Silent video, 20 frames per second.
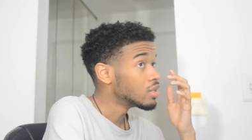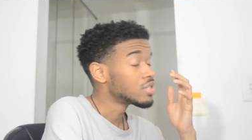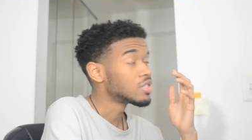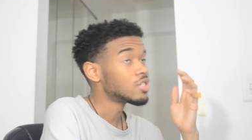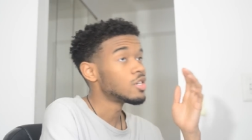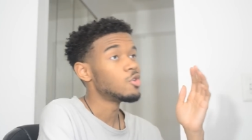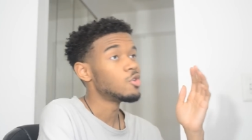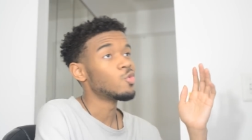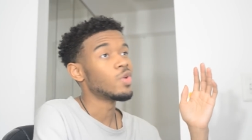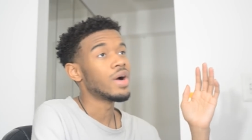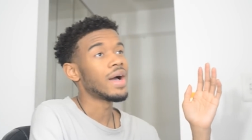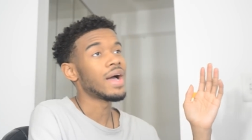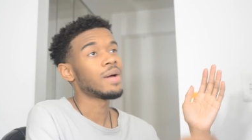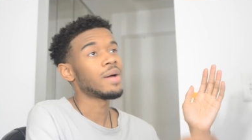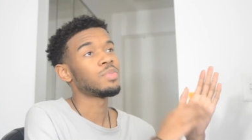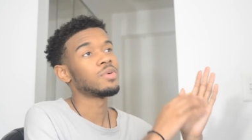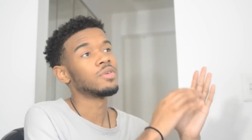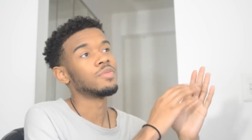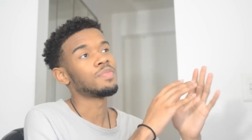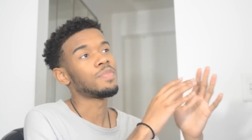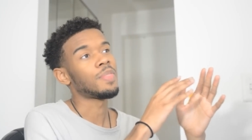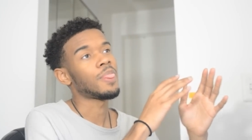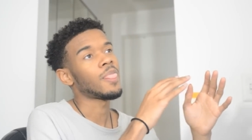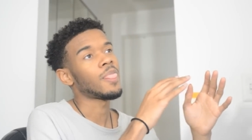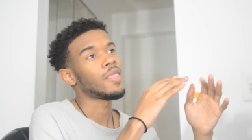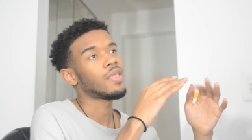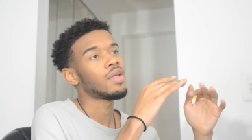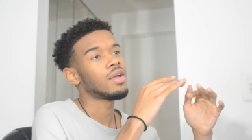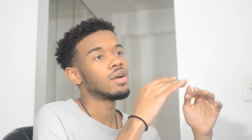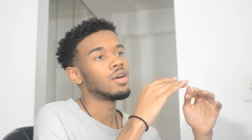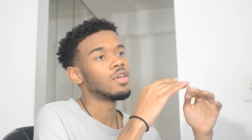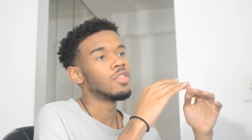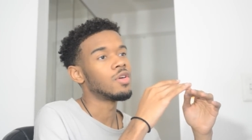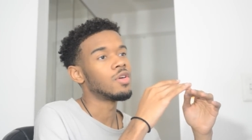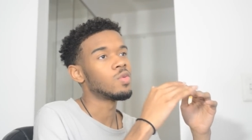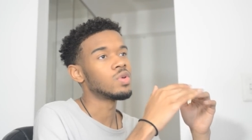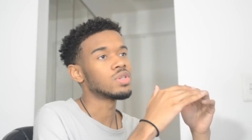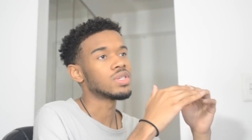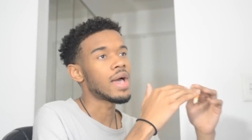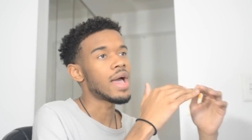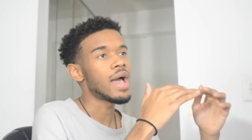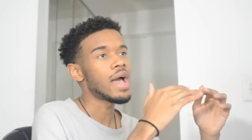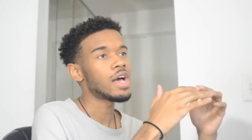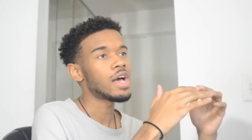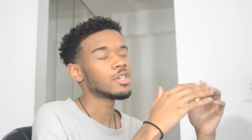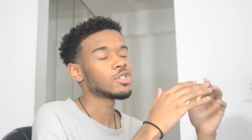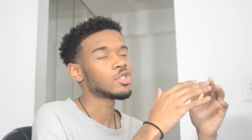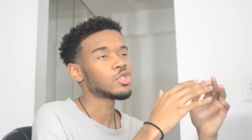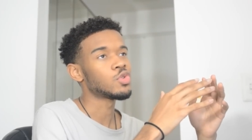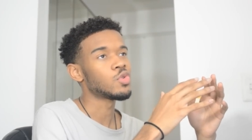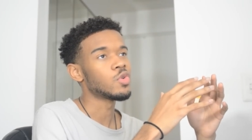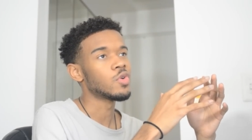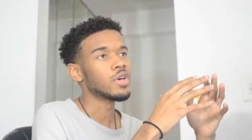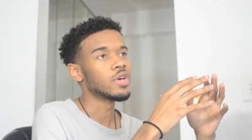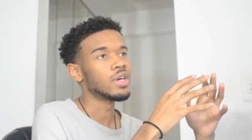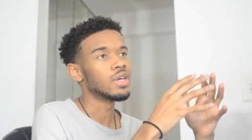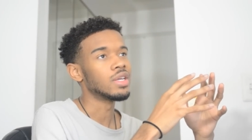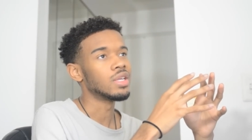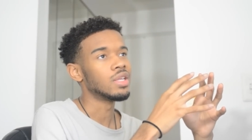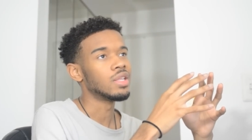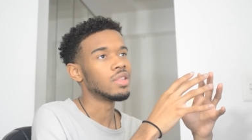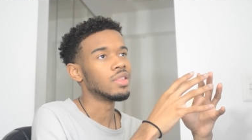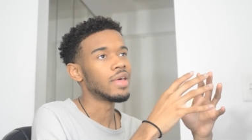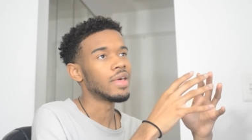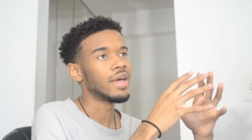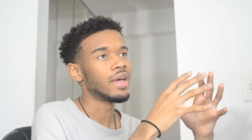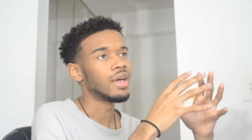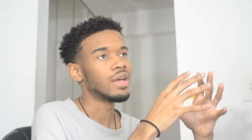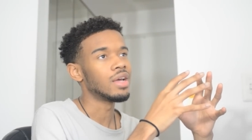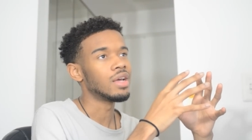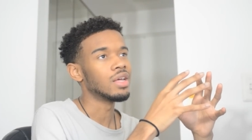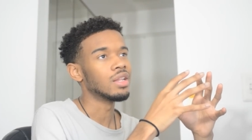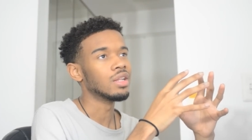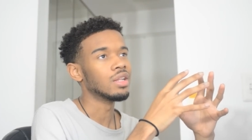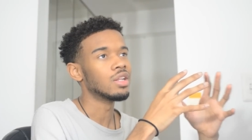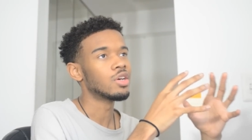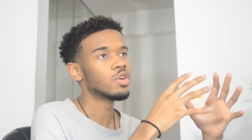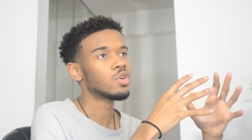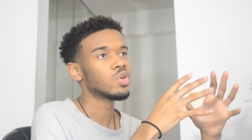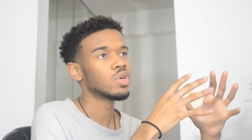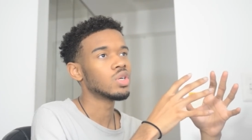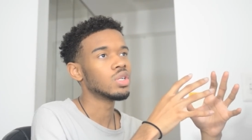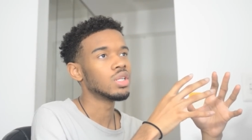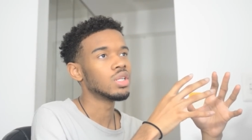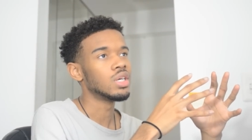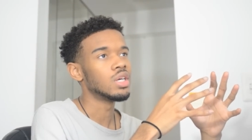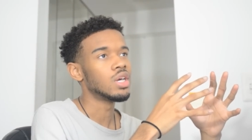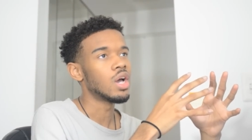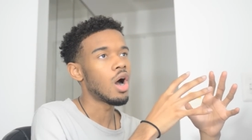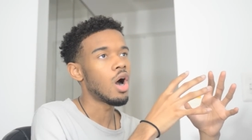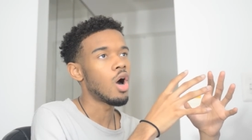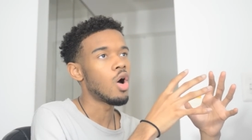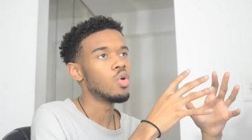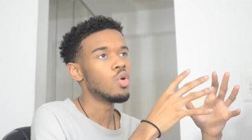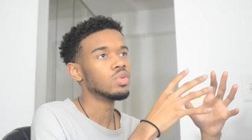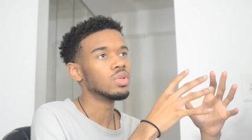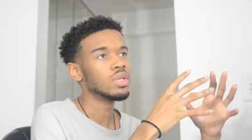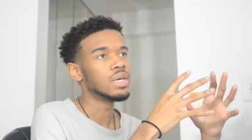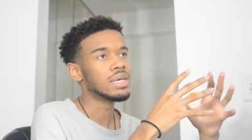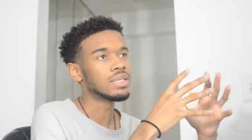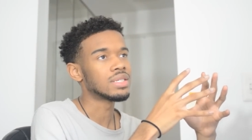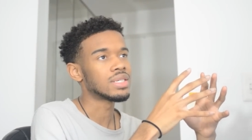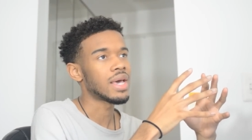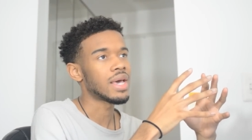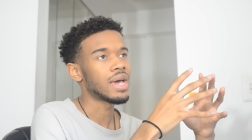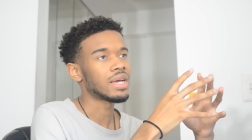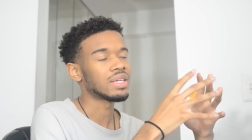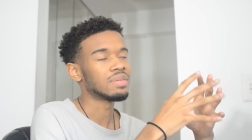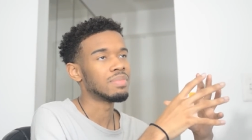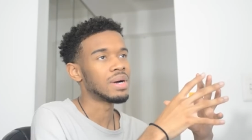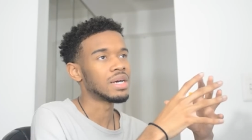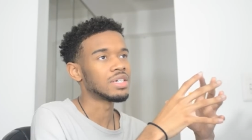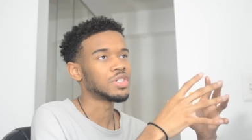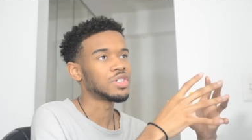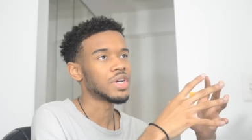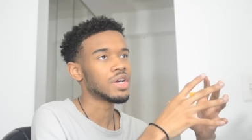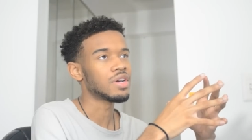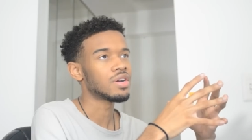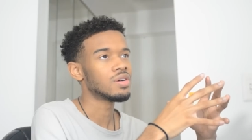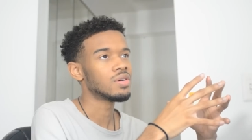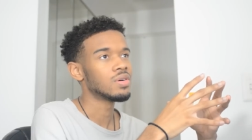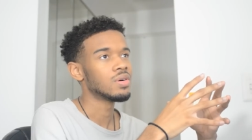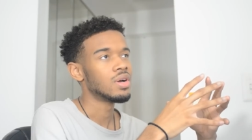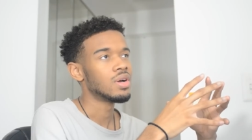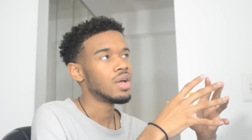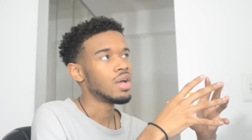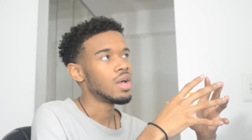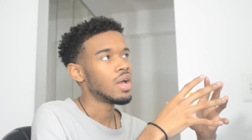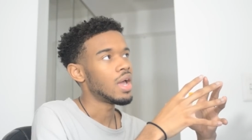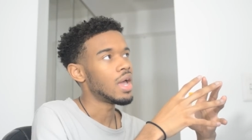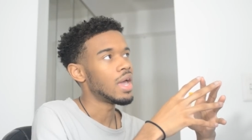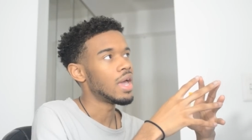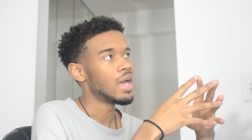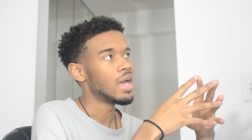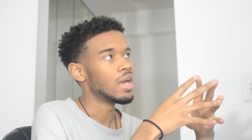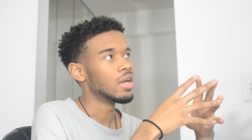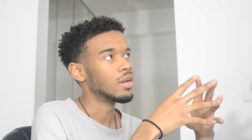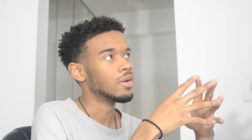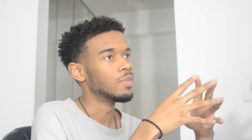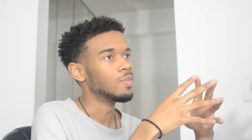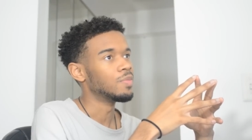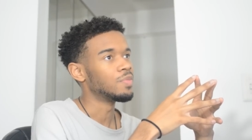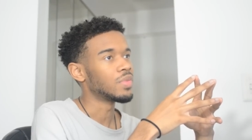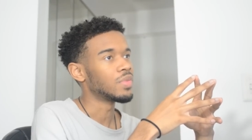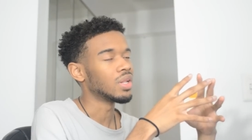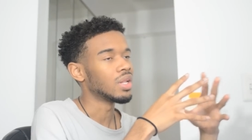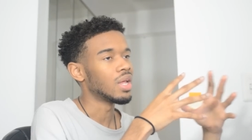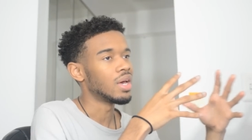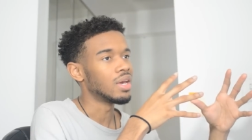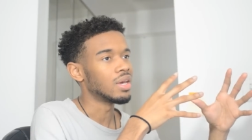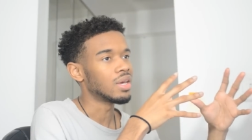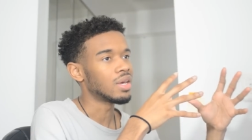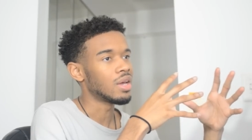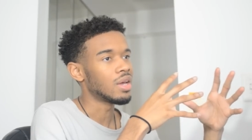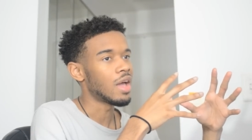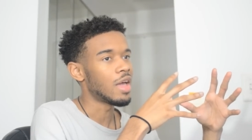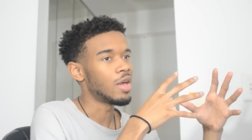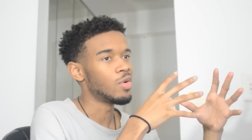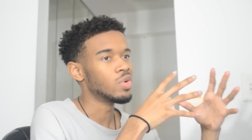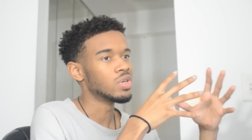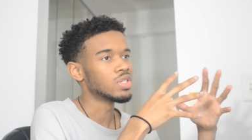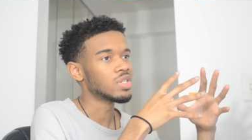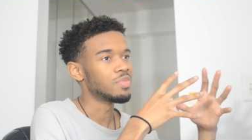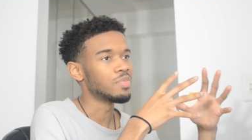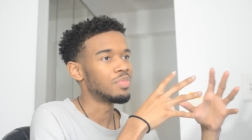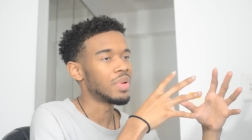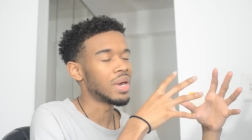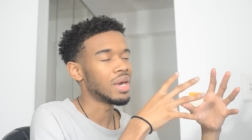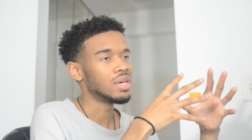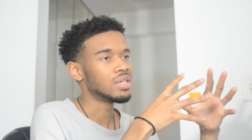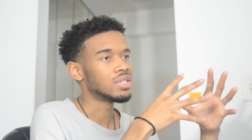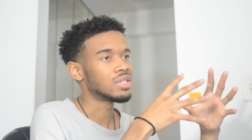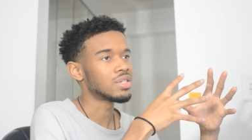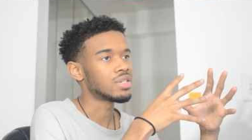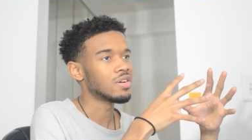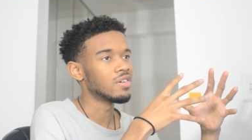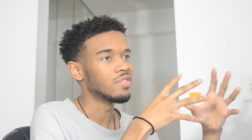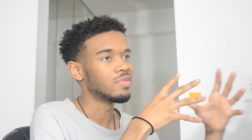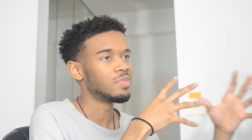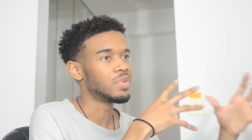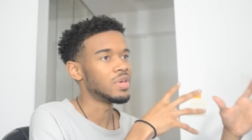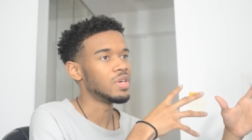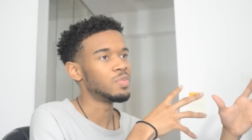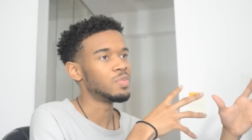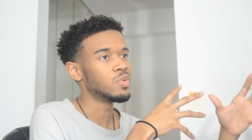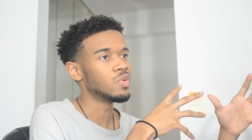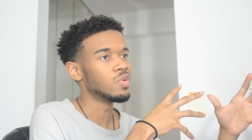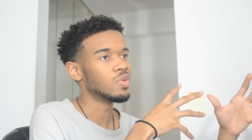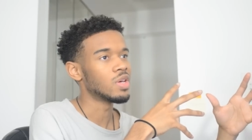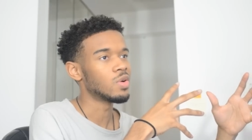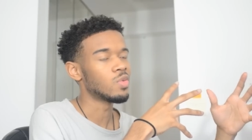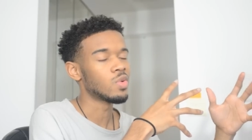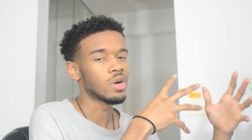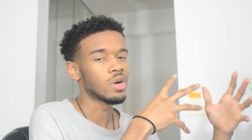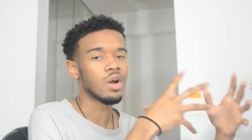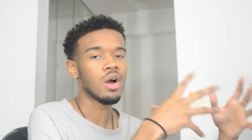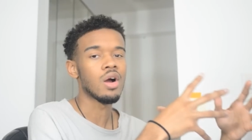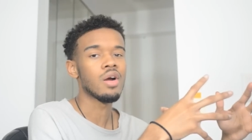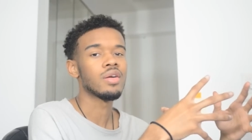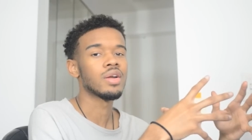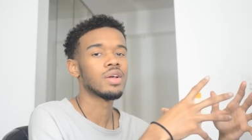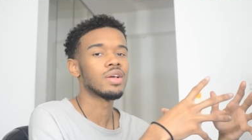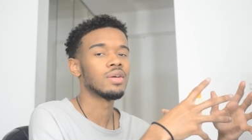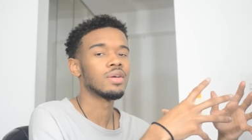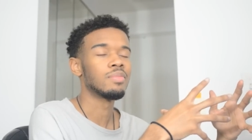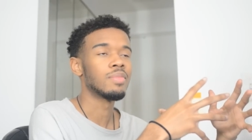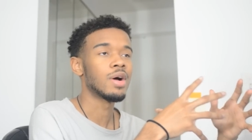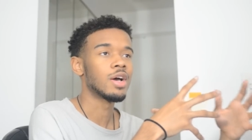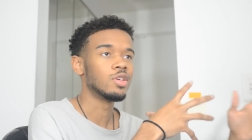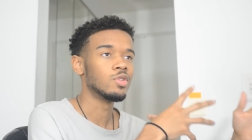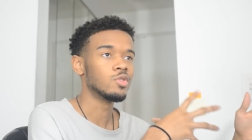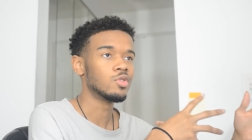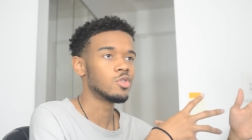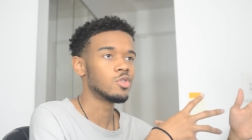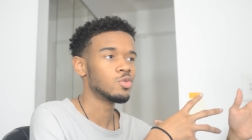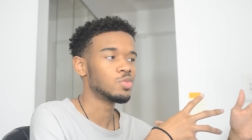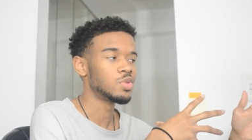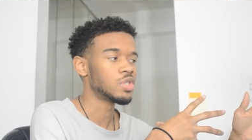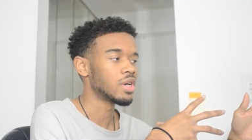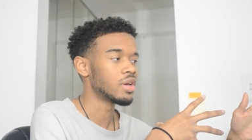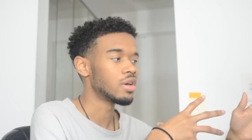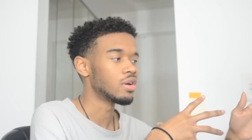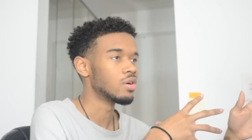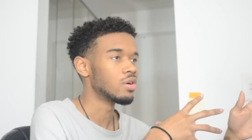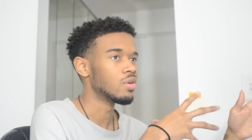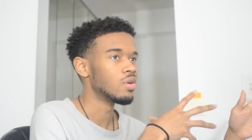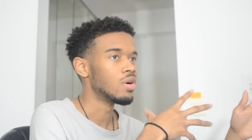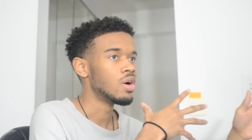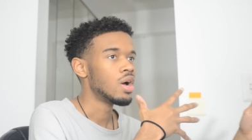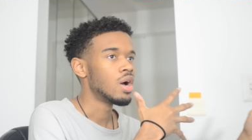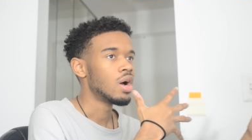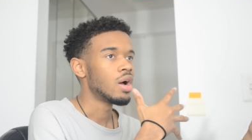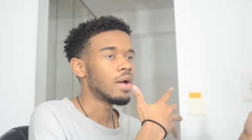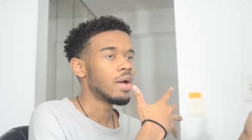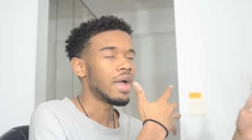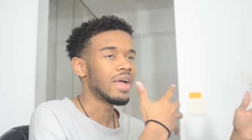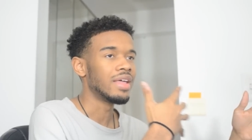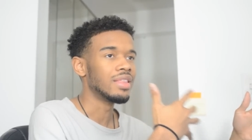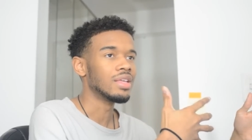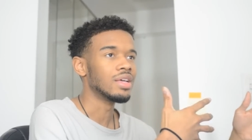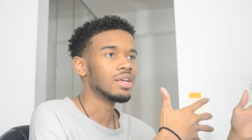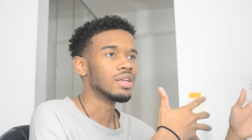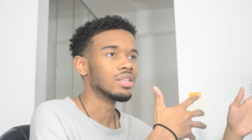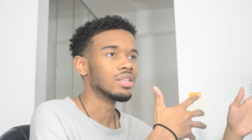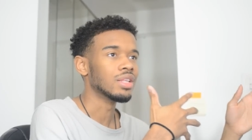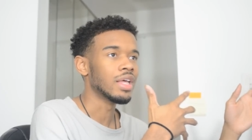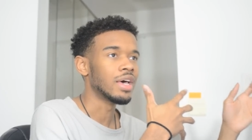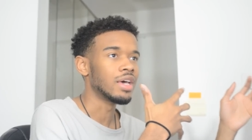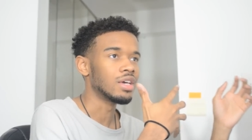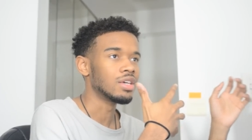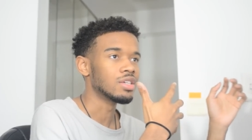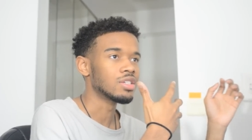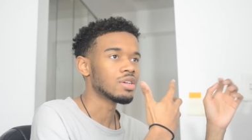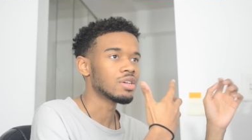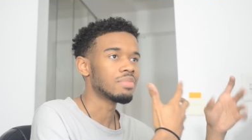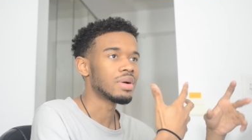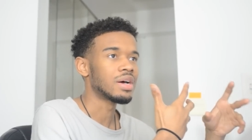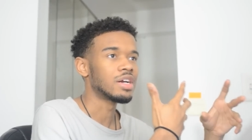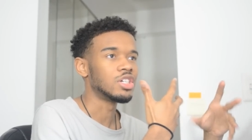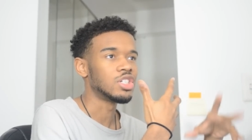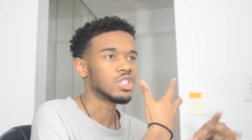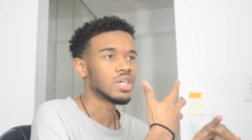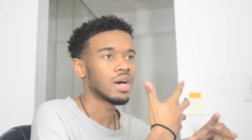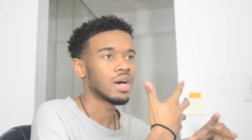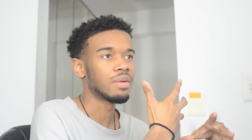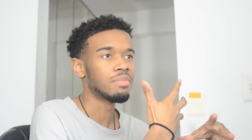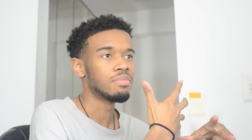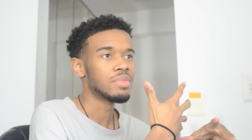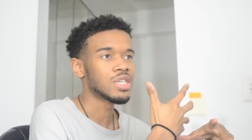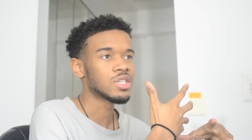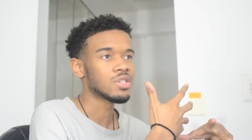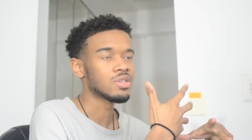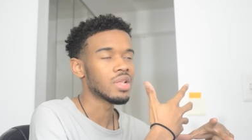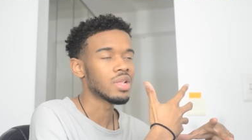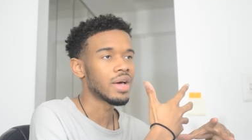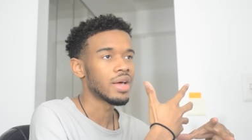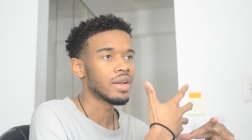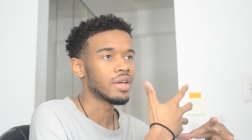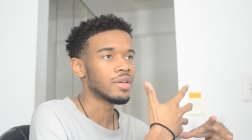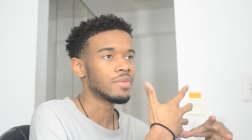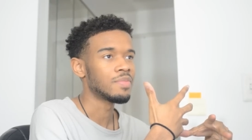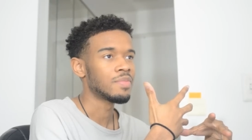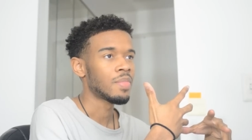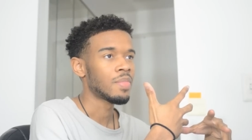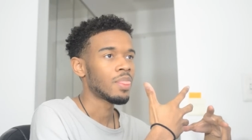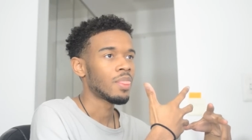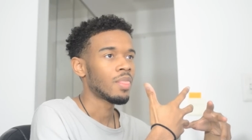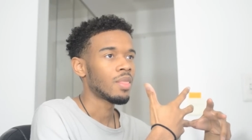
See, what happened, there was an asteroid that literally only attacked my channel and like it was a base of people that were guarding my YouTube channel and then like somebody shot a missile at it